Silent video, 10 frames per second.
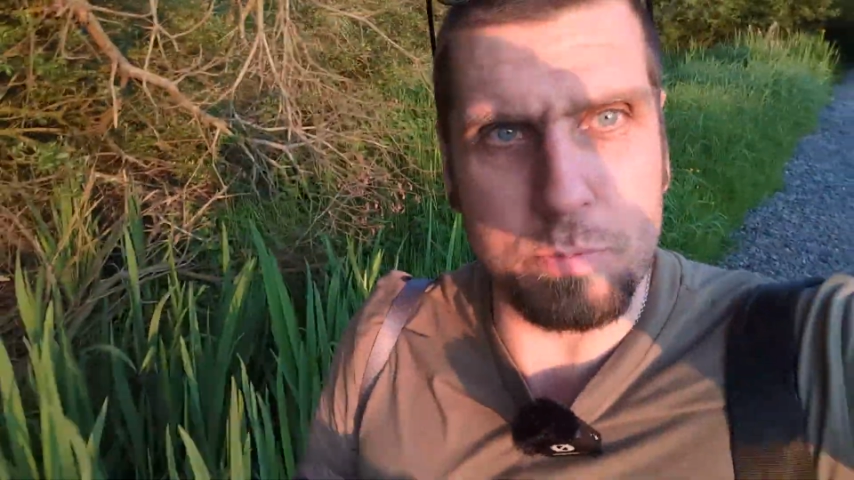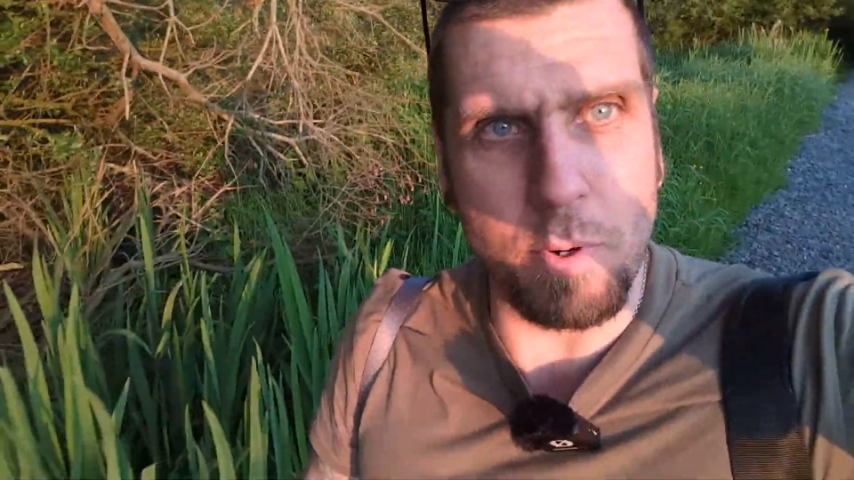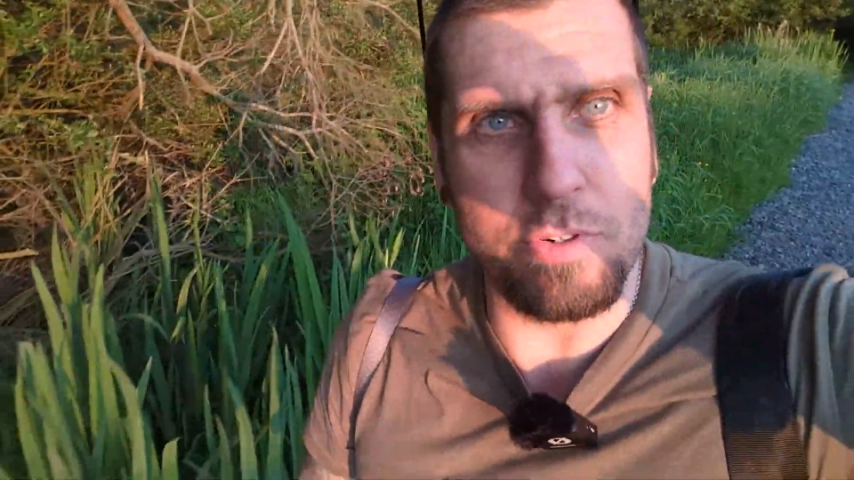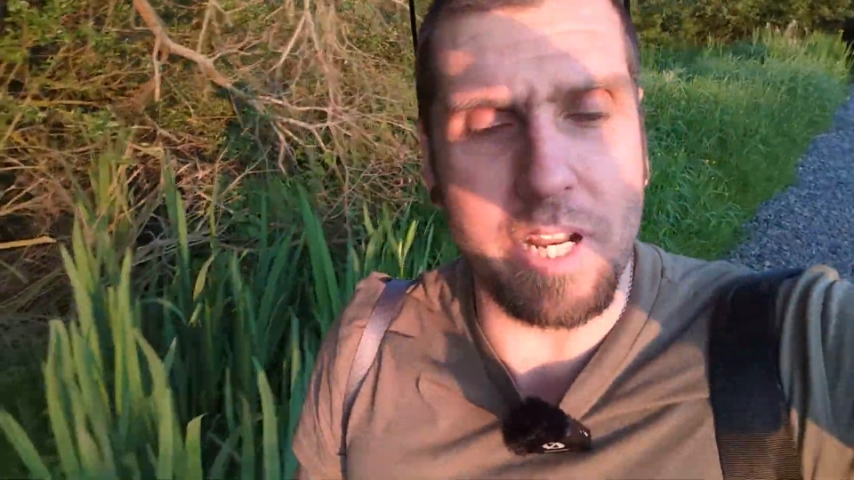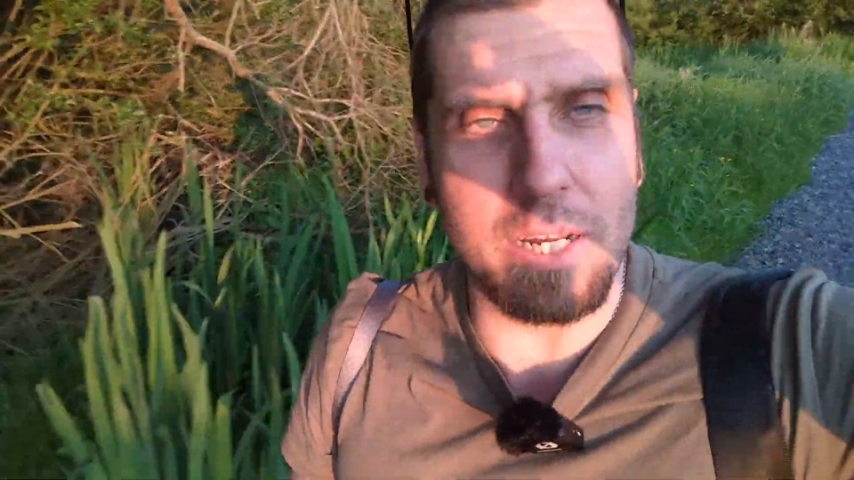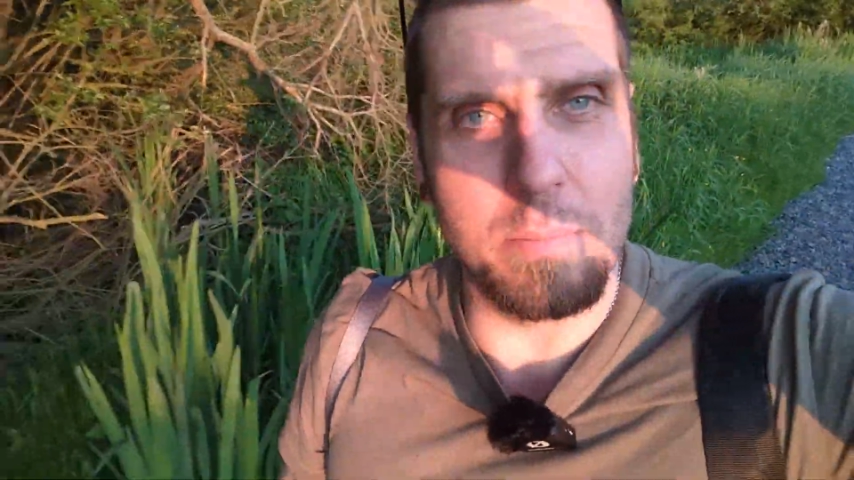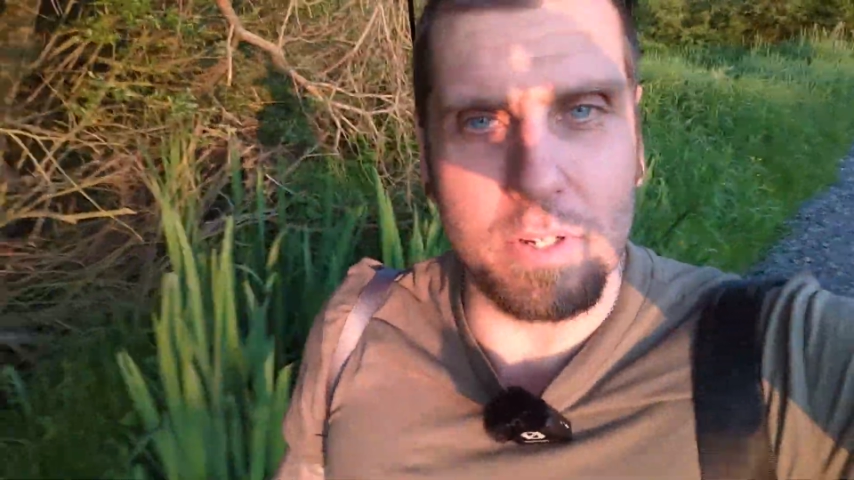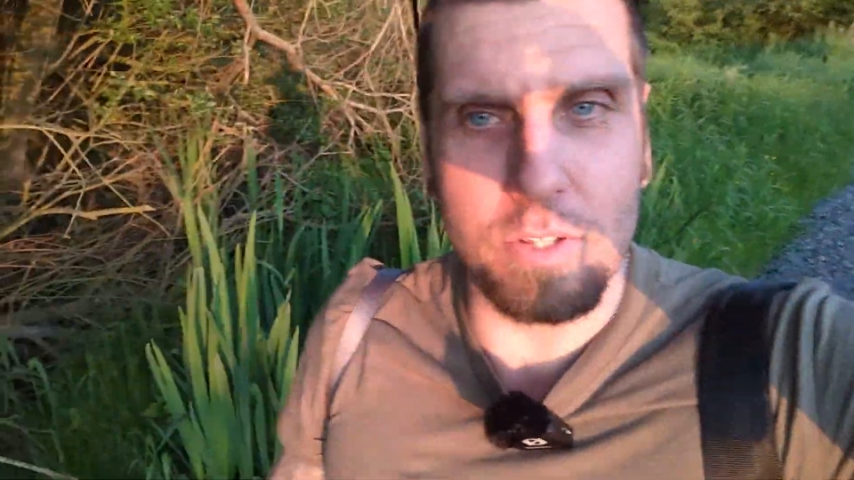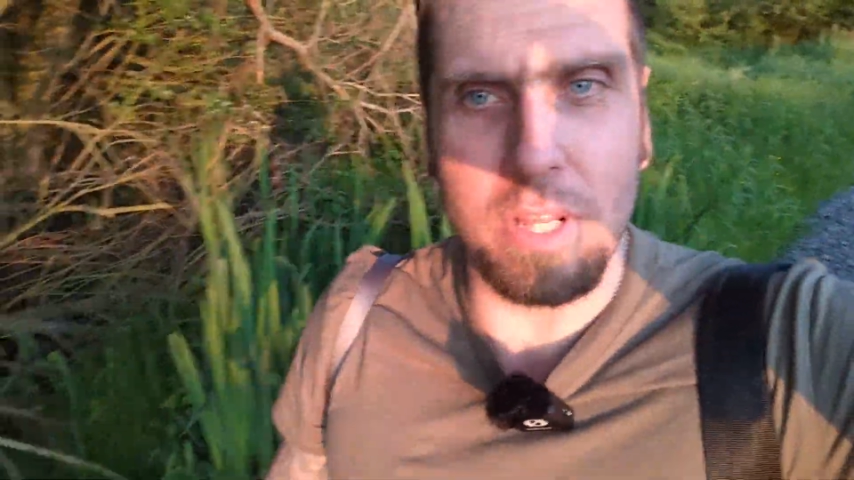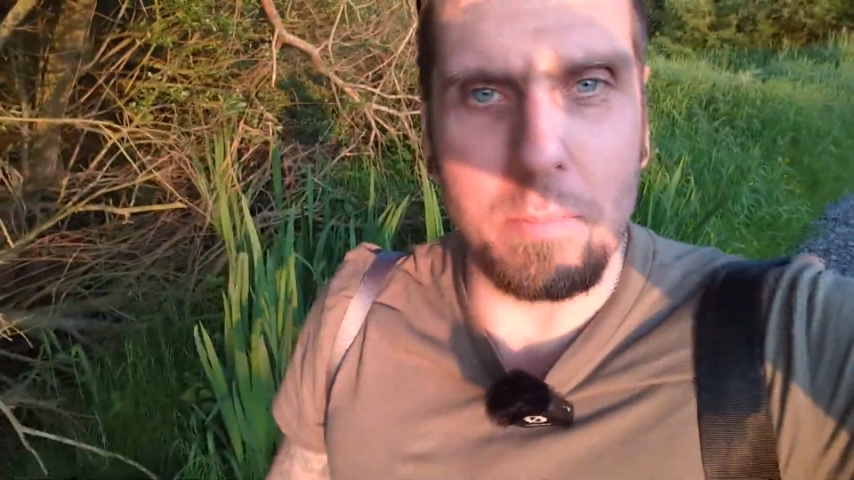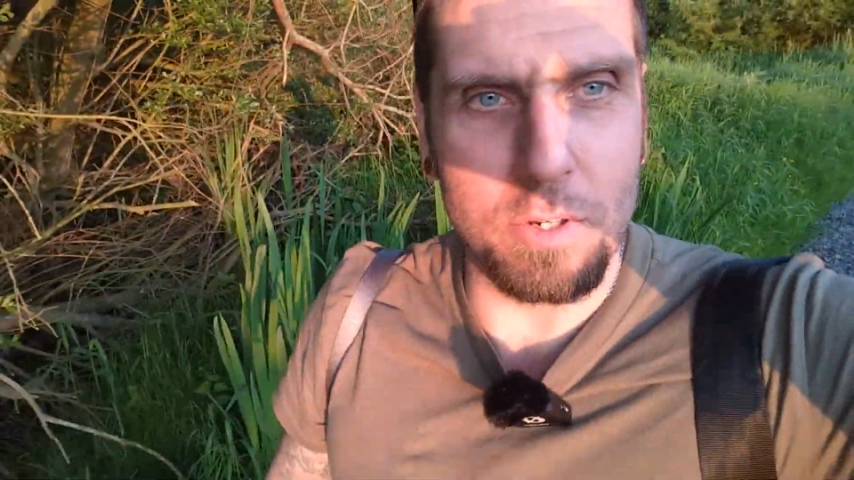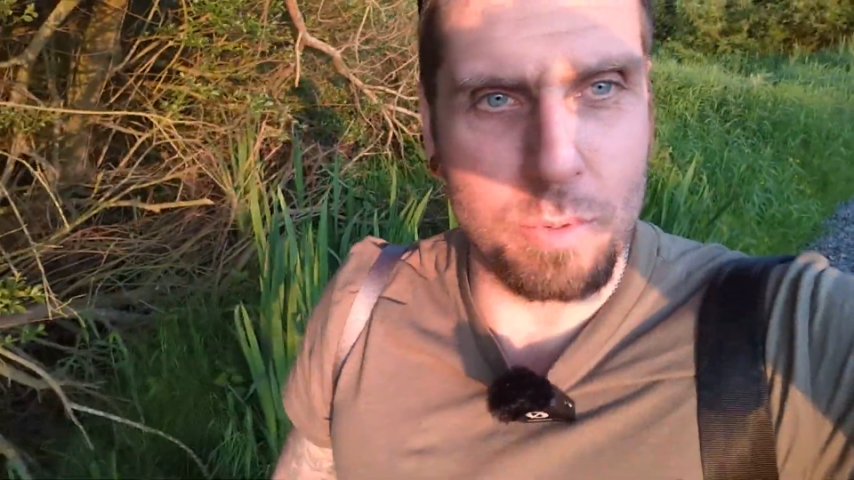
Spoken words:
much where I have to lift shadows